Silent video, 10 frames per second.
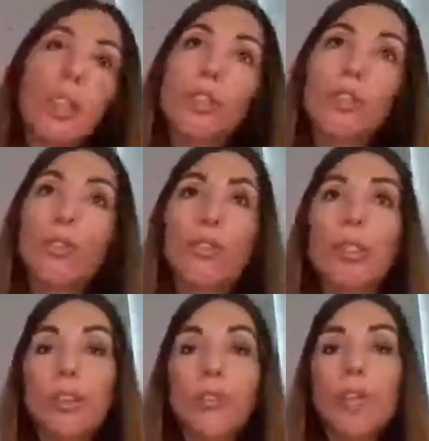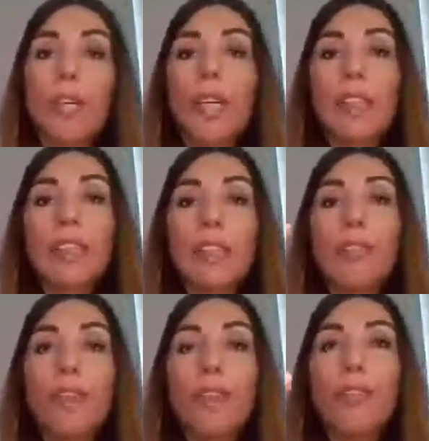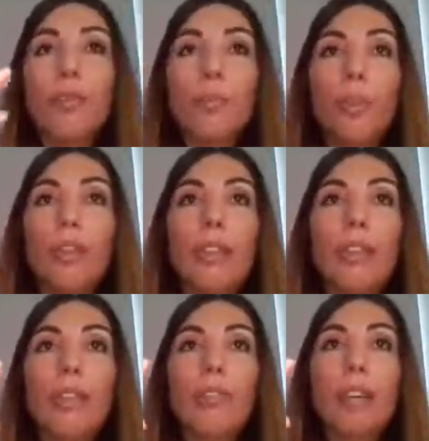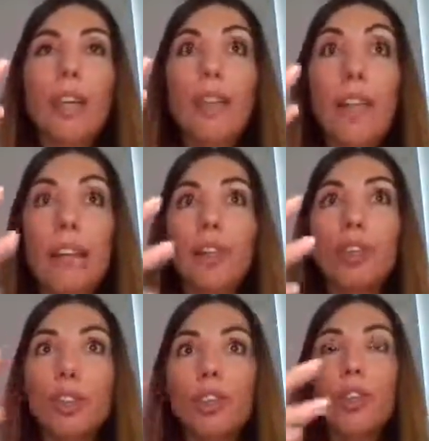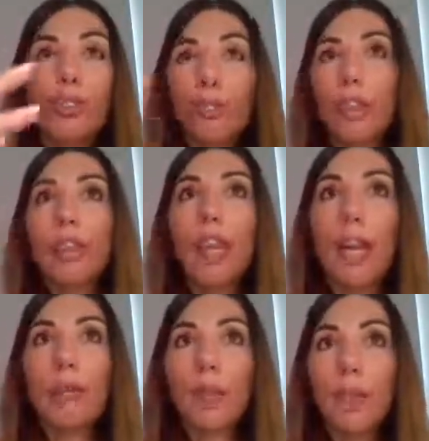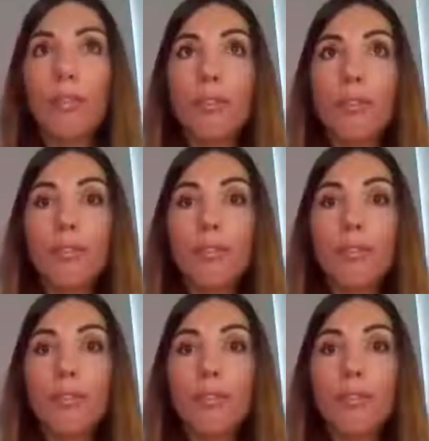hair strokes, so it's difficult to believe that's not your real eyebrow.